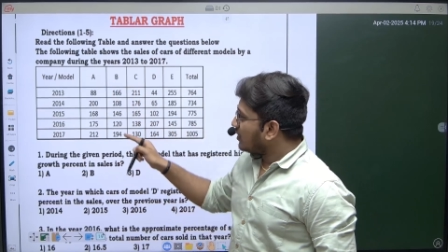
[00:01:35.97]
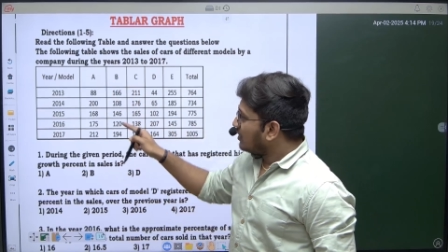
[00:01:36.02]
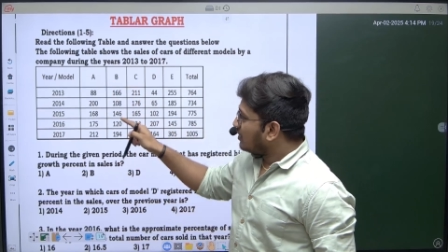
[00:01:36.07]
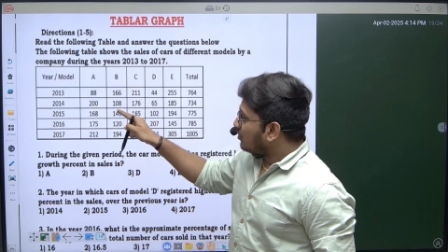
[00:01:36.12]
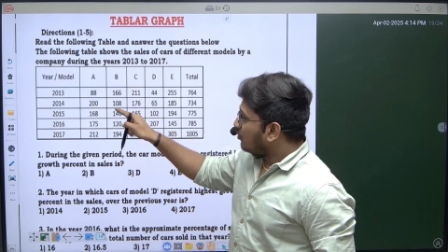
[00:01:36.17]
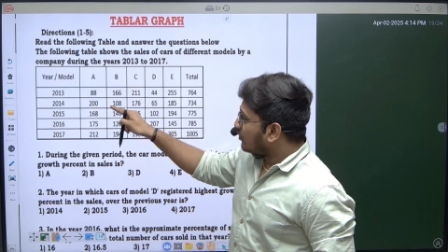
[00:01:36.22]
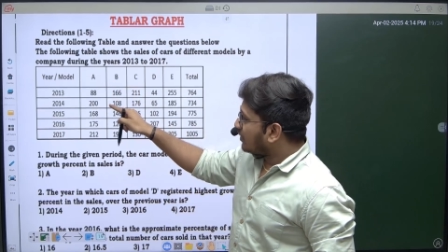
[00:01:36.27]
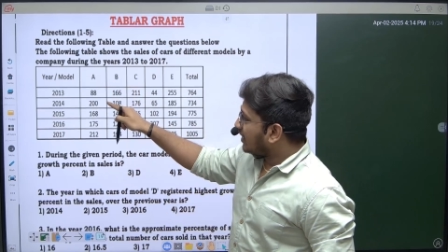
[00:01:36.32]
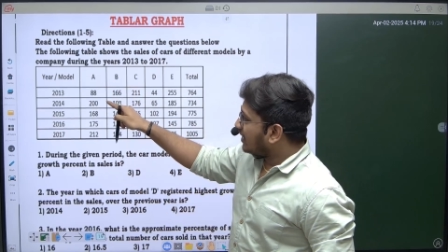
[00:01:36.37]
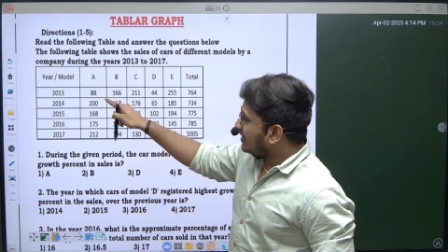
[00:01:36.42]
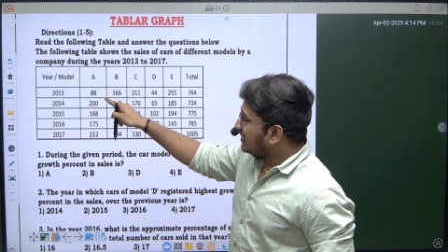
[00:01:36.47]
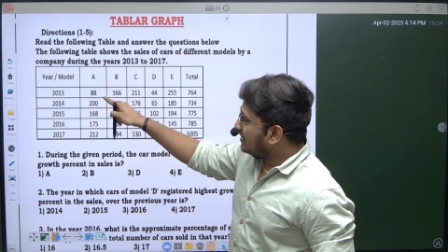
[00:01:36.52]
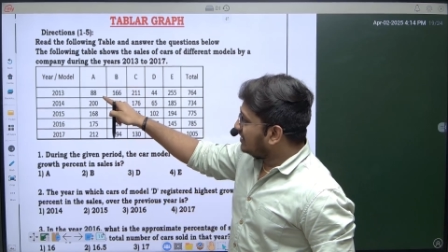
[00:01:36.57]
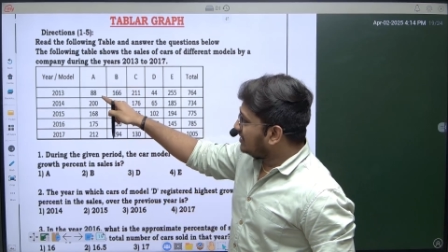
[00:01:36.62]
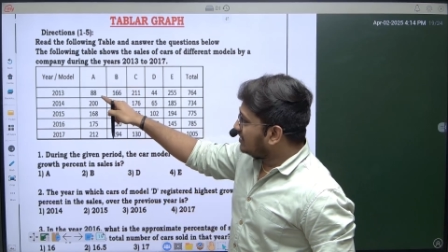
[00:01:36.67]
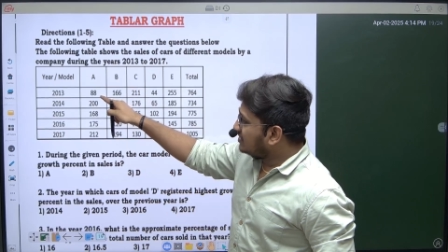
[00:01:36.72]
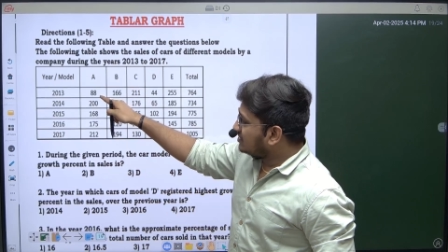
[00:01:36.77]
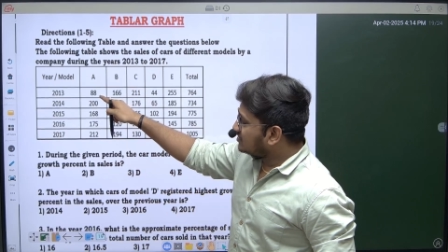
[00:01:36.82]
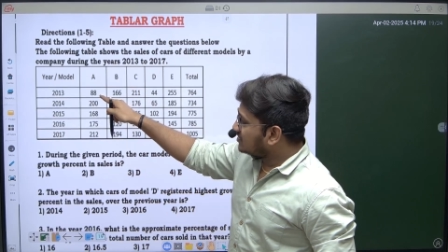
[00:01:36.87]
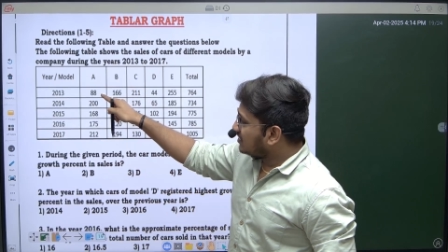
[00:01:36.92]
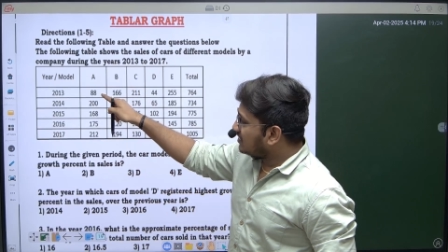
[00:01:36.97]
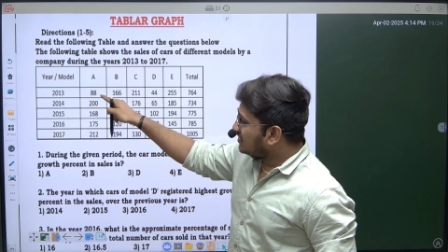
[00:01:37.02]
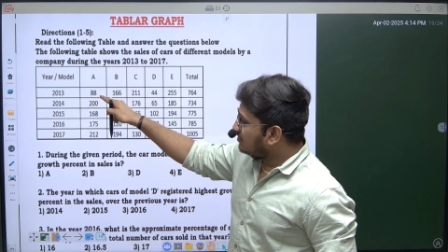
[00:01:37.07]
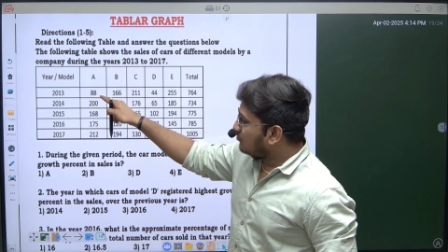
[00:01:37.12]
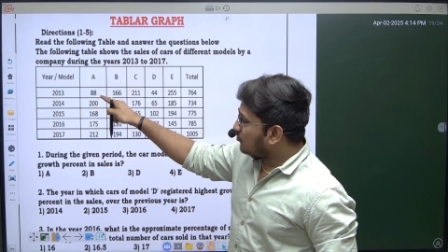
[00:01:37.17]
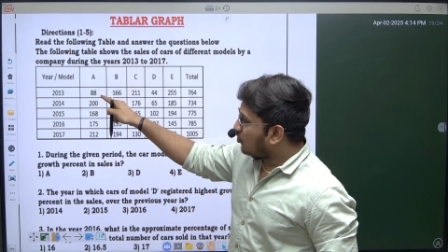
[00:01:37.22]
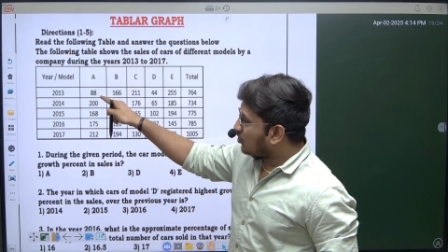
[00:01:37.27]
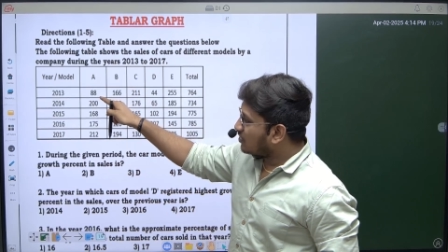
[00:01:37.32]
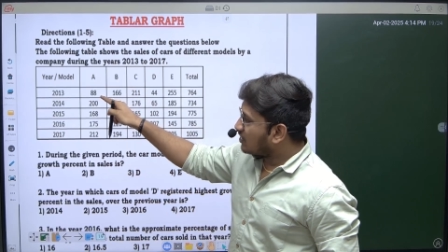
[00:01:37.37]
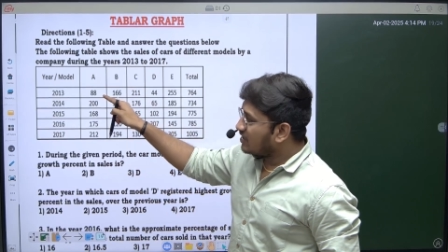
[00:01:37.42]
okay, initially
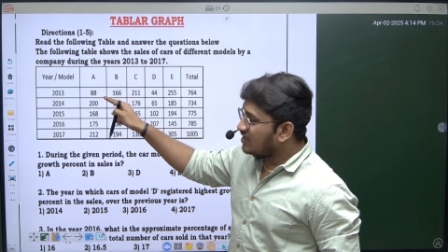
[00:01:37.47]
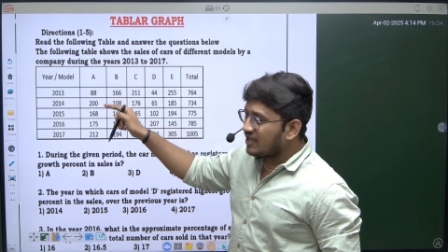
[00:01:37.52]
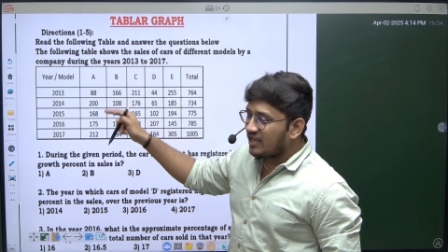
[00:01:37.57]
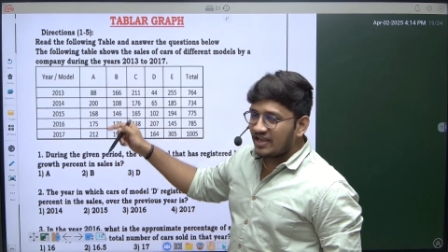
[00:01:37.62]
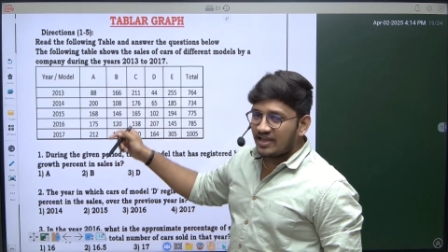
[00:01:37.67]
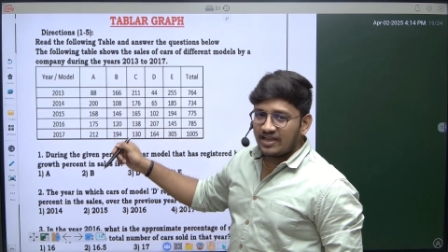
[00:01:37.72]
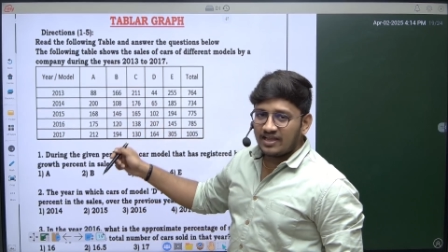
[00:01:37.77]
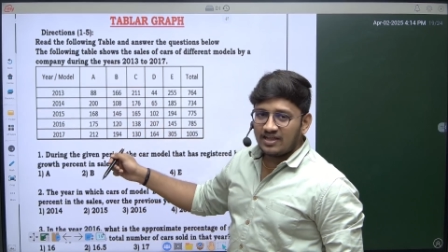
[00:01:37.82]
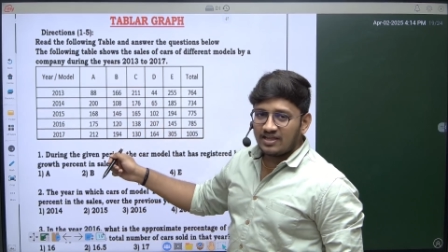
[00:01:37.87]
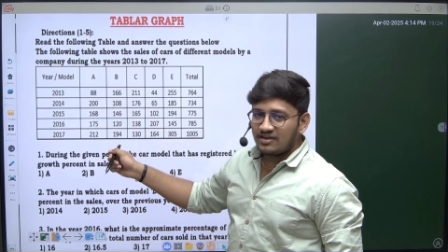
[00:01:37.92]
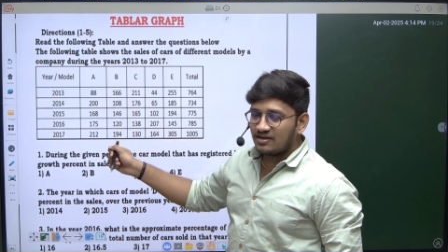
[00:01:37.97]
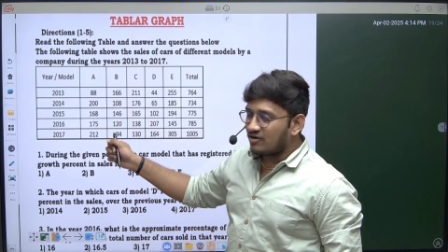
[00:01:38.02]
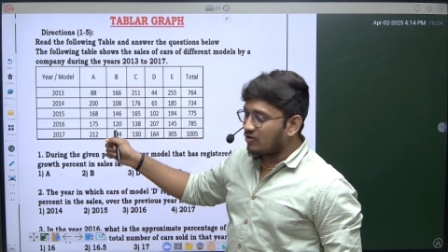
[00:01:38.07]
model A,